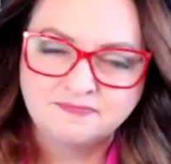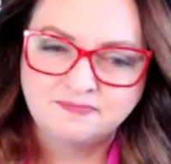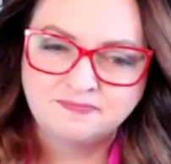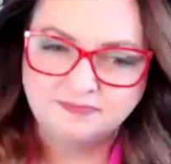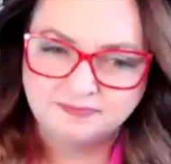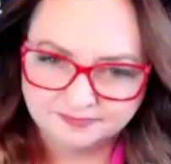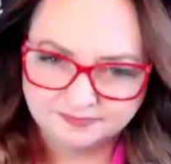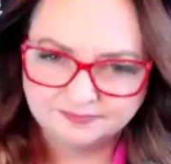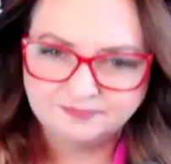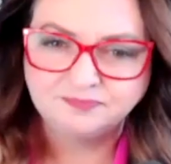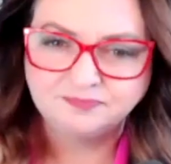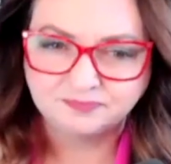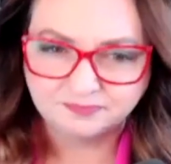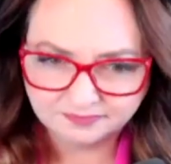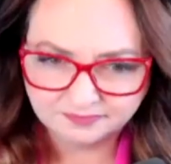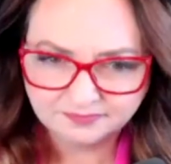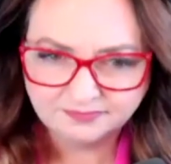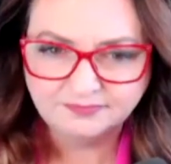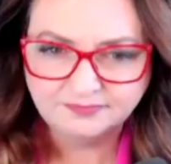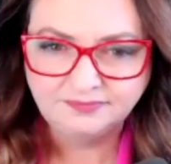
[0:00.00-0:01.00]
mm. this for me
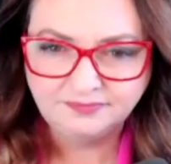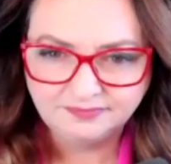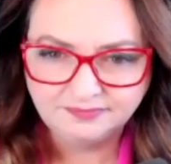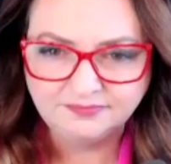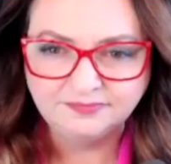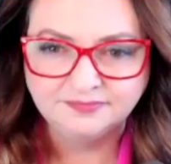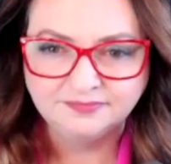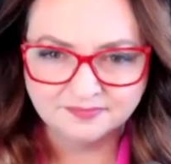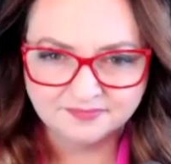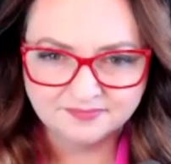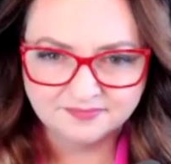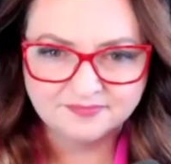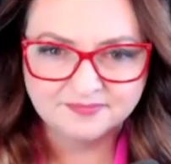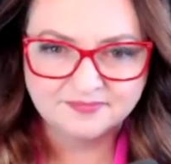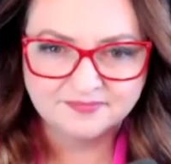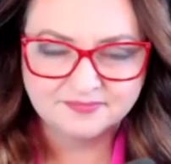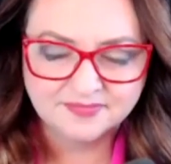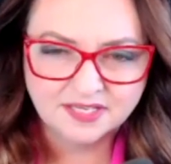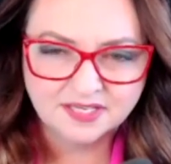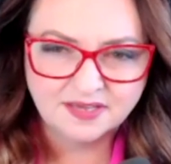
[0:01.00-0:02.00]
personally, it's
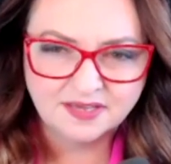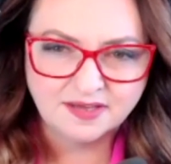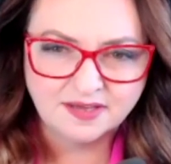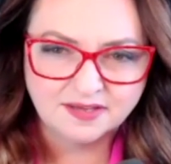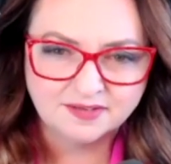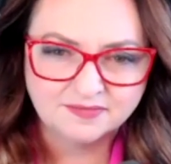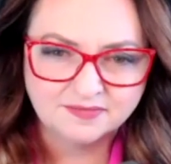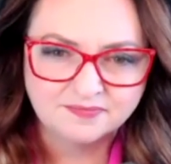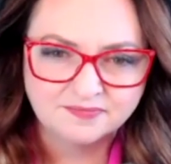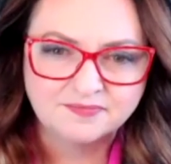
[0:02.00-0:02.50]
like, yeah. I think